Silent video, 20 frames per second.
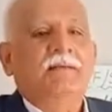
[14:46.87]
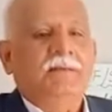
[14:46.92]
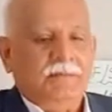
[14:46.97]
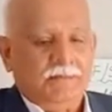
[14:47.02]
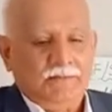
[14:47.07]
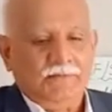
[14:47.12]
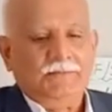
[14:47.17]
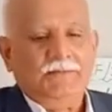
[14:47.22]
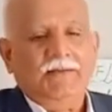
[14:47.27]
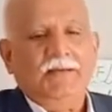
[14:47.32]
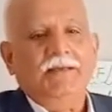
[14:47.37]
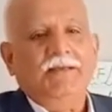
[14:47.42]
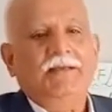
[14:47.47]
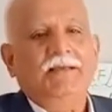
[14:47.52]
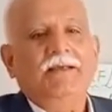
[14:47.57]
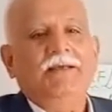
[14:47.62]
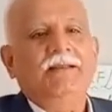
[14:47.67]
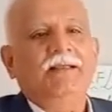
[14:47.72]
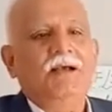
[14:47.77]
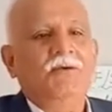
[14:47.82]
The
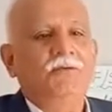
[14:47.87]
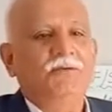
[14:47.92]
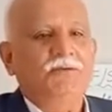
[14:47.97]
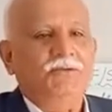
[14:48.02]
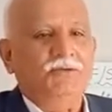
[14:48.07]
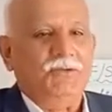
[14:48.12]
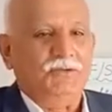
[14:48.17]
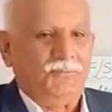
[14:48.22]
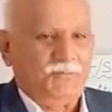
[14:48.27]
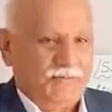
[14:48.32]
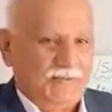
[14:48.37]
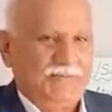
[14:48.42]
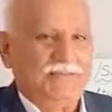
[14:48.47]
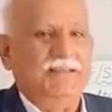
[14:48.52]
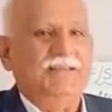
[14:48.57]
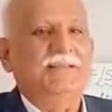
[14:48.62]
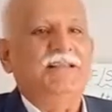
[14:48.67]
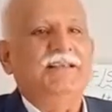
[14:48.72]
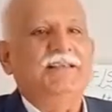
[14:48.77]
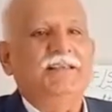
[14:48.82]
area which is
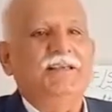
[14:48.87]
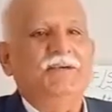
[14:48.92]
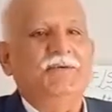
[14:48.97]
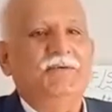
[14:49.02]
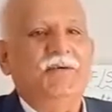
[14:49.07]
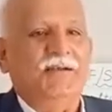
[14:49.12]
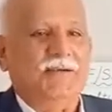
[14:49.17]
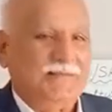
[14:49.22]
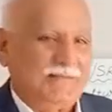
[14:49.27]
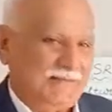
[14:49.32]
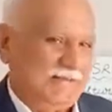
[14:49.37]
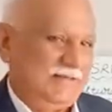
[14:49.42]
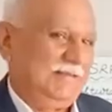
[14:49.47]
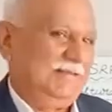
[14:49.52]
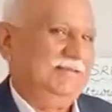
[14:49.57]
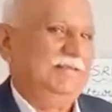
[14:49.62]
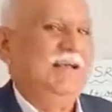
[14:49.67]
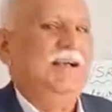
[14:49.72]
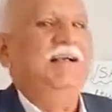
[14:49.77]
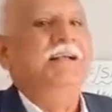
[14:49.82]
facing the equator, that
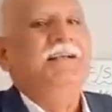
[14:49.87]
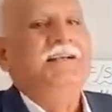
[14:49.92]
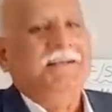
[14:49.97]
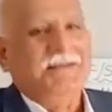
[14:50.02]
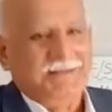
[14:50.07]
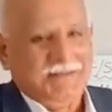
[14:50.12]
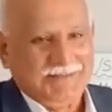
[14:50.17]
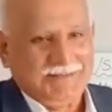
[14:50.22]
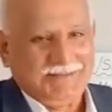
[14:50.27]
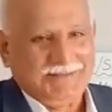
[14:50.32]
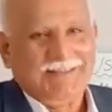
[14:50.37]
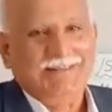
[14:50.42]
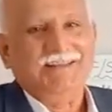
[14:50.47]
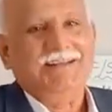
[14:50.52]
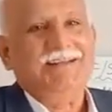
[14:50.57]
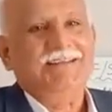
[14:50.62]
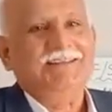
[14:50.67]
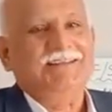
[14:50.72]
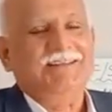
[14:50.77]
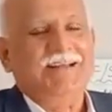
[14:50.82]
is the
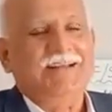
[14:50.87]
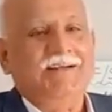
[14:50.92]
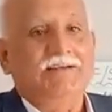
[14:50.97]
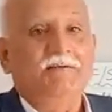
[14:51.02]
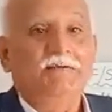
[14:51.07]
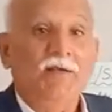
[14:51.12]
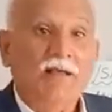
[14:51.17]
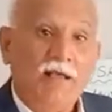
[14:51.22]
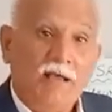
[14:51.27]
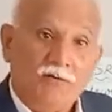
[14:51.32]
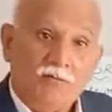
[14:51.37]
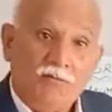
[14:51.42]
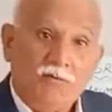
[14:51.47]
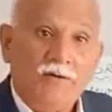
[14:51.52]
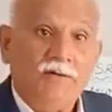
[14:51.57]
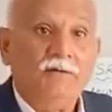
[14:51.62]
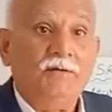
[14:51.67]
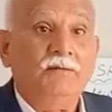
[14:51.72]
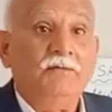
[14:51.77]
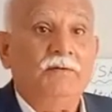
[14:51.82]
southern side will have
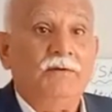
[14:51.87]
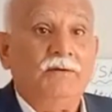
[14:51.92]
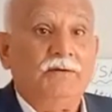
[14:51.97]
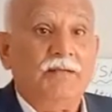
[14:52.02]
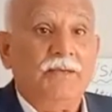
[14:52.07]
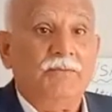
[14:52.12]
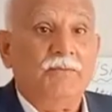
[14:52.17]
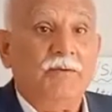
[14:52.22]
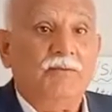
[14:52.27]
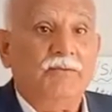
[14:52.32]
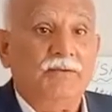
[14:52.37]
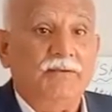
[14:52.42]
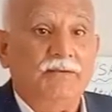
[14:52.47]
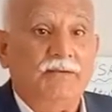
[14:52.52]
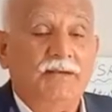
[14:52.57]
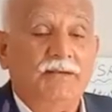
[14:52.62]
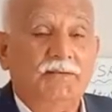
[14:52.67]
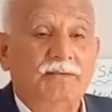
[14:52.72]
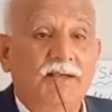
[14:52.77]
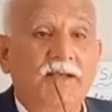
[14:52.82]
one type of
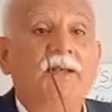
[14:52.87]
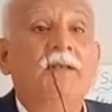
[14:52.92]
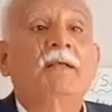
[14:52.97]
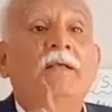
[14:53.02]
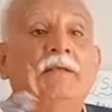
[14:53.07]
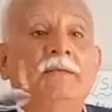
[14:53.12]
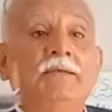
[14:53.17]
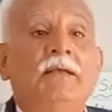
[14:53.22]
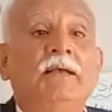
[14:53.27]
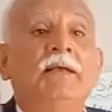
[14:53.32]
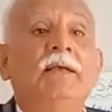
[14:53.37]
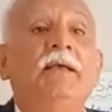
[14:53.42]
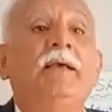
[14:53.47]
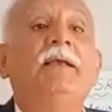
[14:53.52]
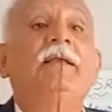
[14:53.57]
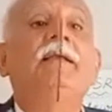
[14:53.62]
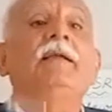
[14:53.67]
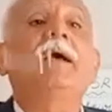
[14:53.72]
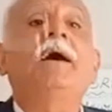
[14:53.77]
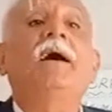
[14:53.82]
vegetation. The
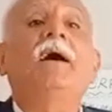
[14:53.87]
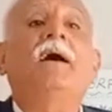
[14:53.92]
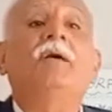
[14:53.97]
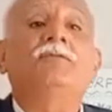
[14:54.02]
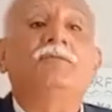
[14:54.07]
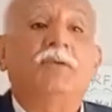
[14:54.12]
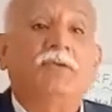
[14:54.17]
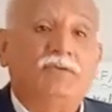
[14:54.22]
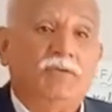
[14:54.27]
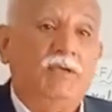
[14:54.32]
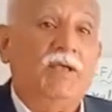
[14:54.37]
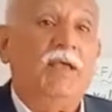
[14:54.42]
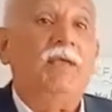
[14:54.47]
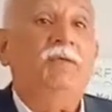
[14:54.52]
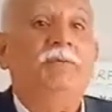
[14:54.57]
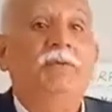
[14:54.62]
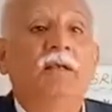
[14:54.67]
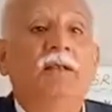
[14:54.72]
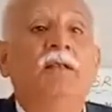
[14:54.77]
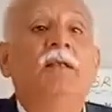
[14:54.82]
area of the
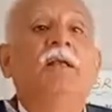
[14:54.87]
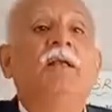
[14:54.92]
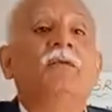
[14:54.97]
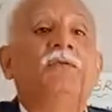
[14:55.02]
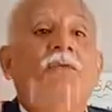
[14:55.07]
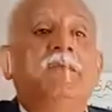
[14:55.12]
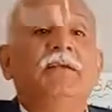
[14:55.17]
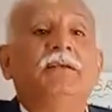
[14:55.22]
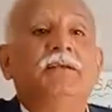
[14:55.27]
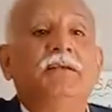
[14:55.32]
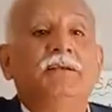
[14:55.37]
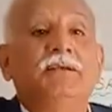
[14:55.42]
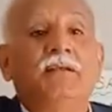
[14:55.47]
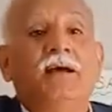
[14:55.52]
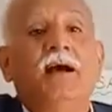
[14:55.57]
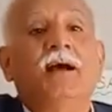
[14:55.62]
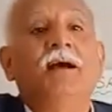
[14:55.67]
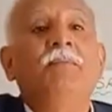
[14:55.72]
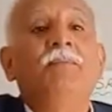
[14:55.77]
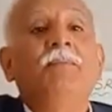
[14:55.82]
same hill facing
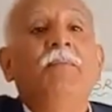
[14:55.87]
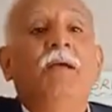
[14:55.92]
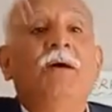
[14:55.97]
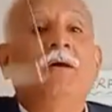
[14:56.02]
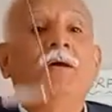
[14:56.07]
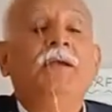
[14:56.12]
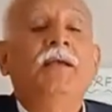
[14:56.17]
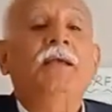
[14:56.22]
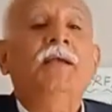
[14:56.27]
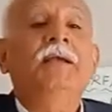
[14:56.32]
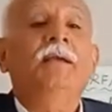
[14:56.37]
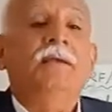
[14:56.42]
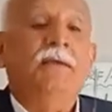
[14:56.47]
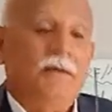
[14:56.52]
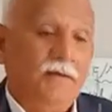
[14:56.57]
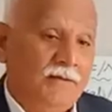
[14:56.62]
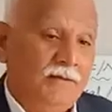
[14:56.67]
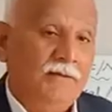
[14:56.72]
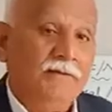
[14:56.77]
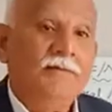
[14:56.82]
the
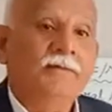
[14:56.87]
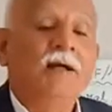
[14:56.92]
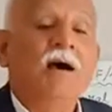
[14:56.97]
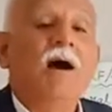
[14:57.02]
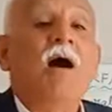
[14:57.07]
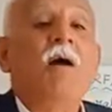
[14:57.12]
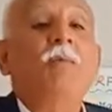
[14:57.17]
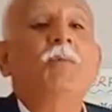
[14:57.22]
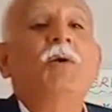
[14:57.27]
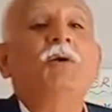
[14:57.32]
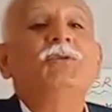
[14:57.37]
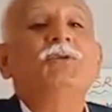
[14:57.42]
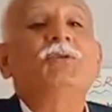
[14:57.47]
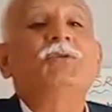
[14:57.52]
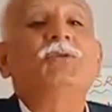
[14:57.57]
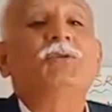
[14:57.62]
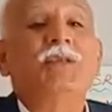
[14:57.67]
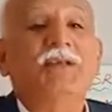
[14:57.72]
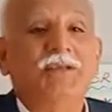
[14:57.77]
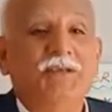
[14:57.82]
opposite
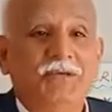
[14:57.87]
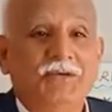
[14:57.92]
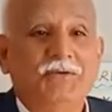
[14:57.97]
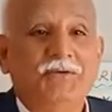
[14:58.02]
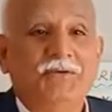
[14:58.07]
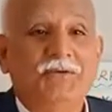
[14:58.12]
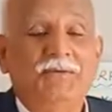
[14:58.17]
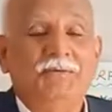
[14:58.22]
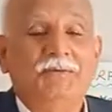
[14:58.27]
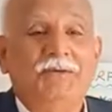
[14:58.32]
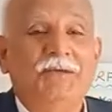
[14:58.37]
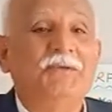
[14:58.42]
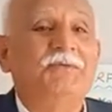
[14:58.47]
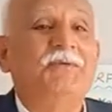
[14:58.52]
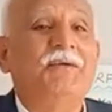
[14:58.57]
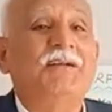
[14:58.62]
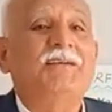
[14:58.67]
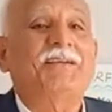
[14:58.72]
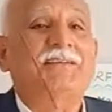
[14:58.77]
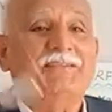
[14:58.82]
to the
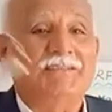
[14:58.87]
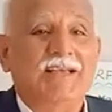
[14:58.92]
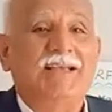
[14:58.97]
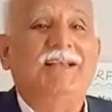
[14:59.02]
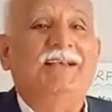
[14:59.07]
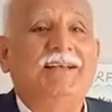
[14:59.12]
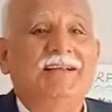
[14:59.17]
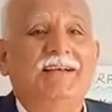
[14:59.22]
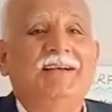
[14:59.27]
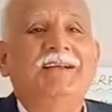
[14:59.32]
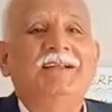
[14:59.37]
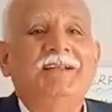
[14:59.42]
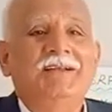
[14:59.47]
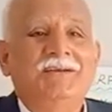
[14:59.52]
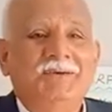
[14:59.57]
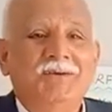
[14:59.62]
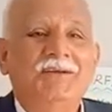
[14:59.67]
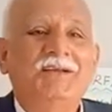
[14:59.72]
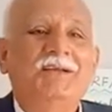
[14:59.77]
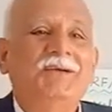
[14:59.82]
equator side,
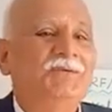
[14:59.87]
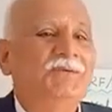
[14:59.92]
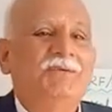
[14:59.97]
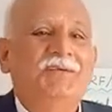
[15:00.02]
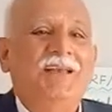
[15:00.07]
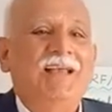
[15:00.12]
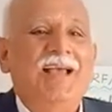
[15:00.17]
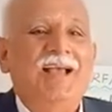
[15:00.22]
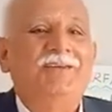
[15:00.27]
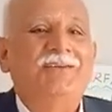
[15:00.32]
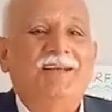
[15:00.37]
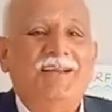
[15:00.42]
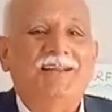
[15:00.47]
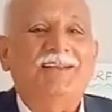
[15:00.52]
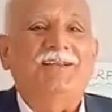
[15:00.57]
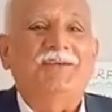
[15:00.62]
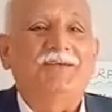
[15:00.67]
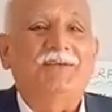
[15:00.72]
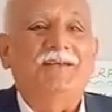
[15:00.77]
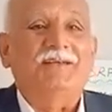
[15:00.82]
we will have
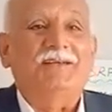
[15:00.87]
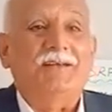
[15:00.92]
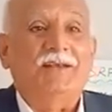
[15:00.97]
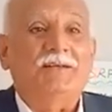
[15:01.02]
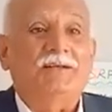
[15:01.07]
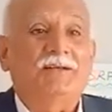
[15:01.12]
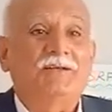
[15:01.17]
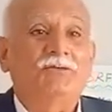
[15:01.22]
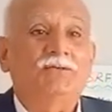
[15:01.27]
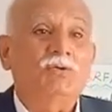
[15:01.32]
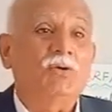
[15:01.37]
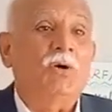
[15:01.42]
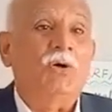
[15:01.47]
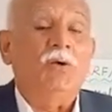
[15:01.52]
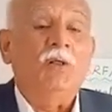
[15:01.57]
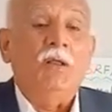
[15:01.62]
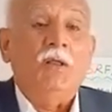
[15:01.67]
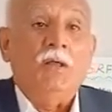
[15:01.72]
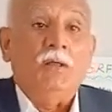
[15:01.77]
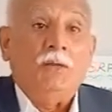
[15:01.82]
another vegetation. So